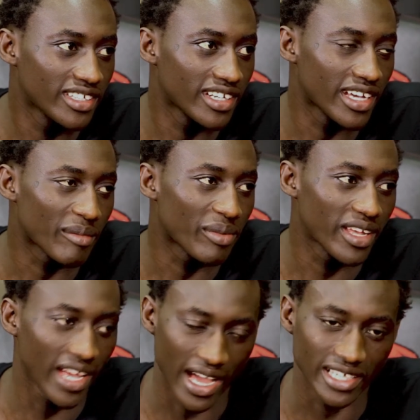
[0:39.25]

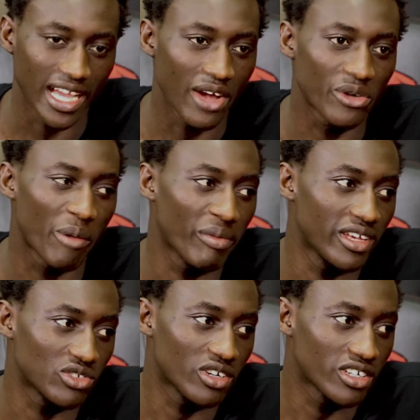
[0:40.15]
I grew up
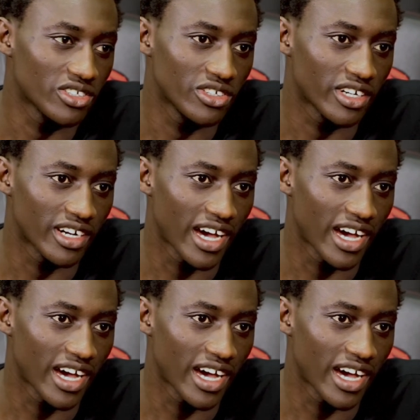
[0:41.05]
playing soccer though.